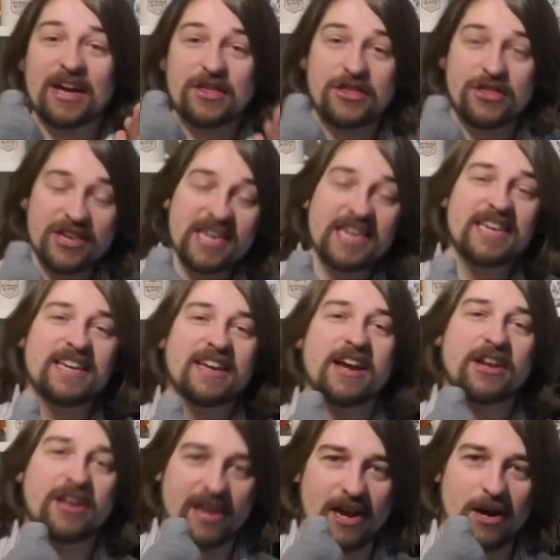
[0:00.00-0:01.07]
the
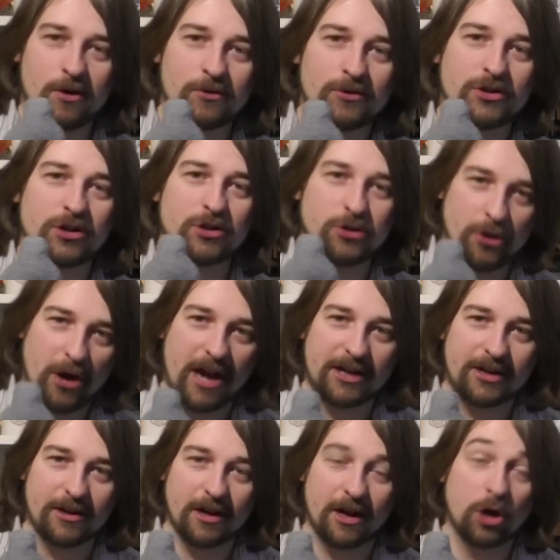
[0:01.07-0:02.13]
Count
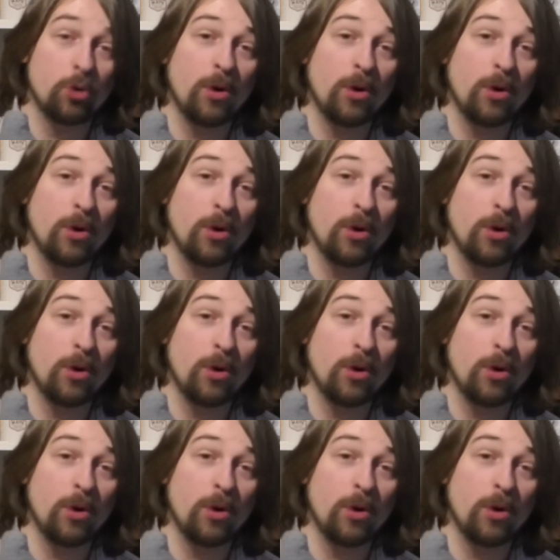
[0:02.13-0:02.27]
Dracula,